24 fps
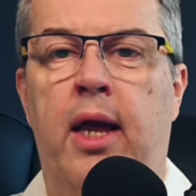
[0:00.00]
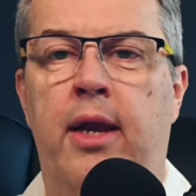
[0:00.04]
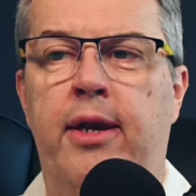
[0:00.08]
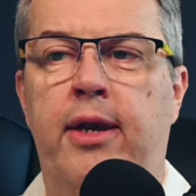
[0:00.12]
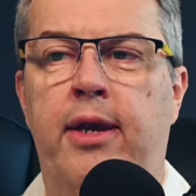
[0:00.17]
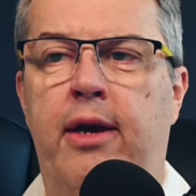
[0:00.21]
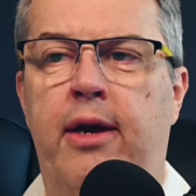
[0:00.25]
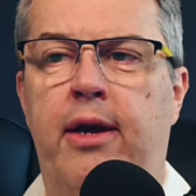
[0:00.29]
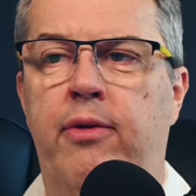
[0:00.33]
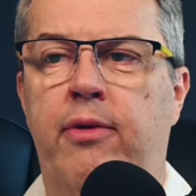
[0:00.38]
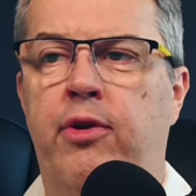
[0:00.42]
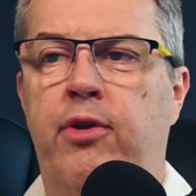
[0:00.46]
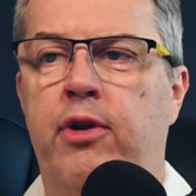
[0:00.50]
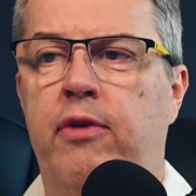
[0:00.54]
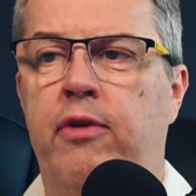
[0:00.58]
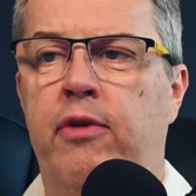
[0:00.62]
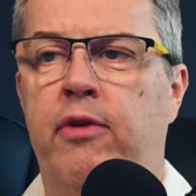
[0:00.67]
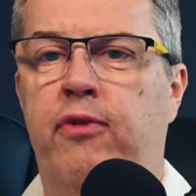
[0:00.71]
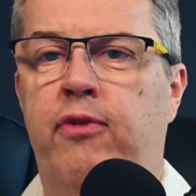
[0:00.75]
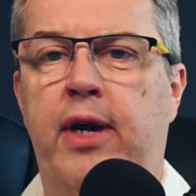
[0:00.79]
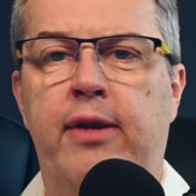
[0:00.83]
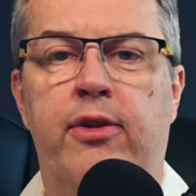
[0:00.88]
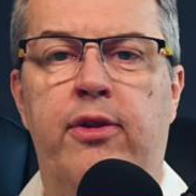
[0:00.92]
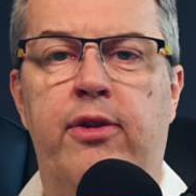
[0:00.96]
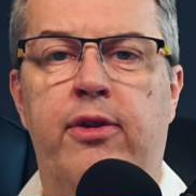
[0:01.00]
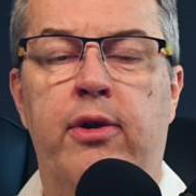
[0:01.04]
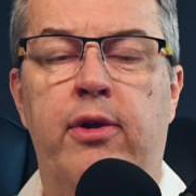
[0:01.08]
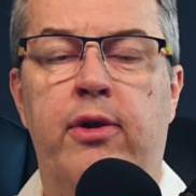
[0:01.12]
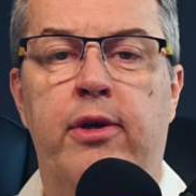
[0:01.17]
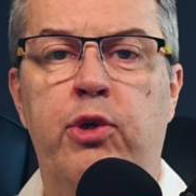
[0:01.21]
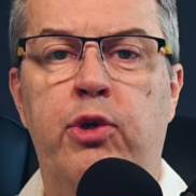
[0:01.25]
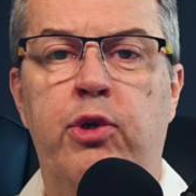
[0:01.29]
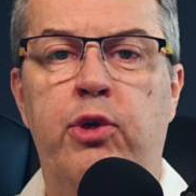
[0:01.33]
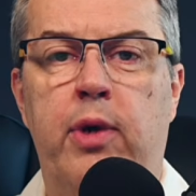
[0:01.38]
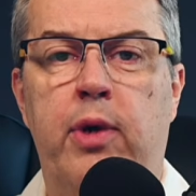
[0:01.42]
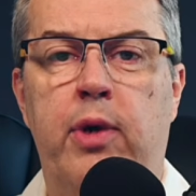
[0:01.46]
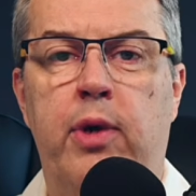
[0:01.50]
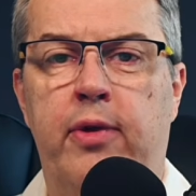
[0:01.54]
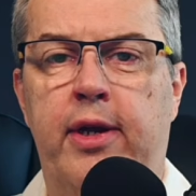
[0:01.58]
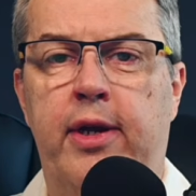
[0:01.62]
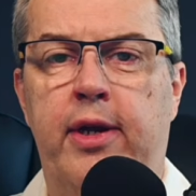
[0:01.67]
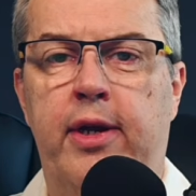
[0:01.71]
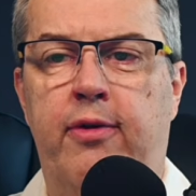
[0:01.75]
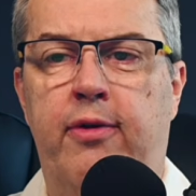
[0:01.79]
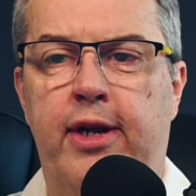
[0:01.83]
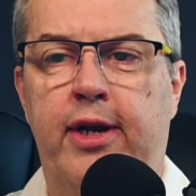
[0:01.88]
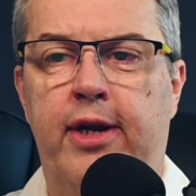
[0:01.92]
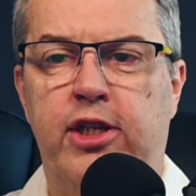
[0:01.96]
Now, you're going to find that there are 2 other
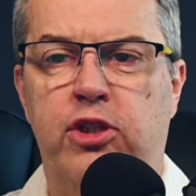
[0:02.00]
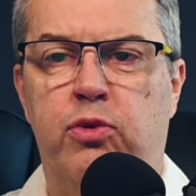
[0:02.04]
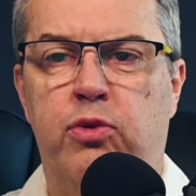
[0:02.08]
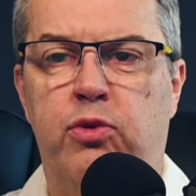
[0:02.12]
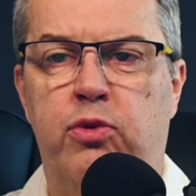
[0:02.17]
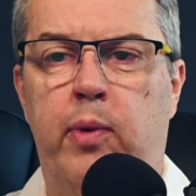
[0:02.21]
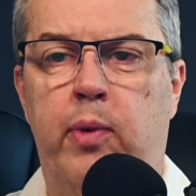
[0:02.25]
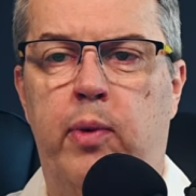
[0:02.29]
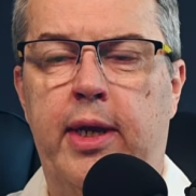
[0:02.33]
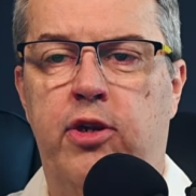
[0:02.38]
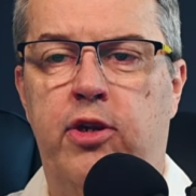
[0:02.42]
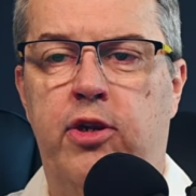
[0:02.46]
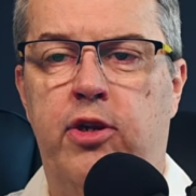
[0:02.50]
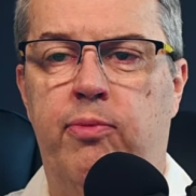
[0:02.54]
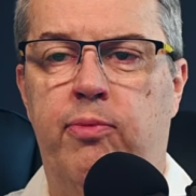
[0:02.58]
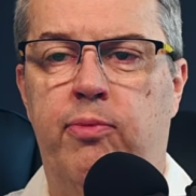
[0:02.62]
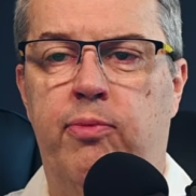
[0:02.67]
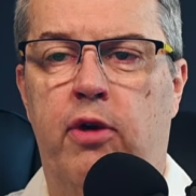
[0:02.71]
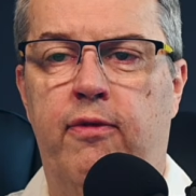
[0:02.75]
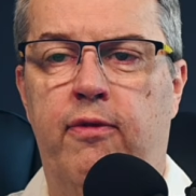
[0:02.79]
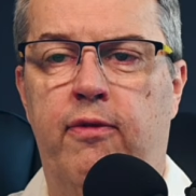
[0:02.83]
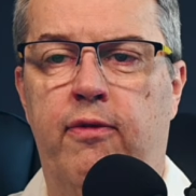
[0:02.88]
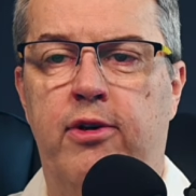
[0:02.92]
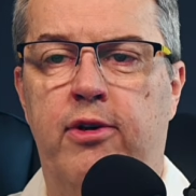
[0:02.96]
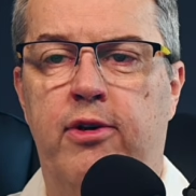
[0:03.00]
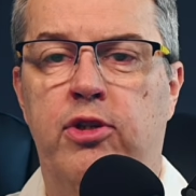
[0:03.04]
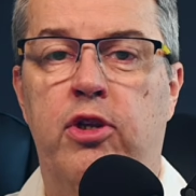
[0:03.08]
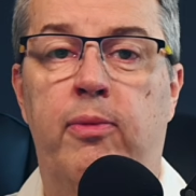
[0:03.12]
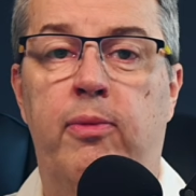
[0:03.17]
integrations when we get to the pro version.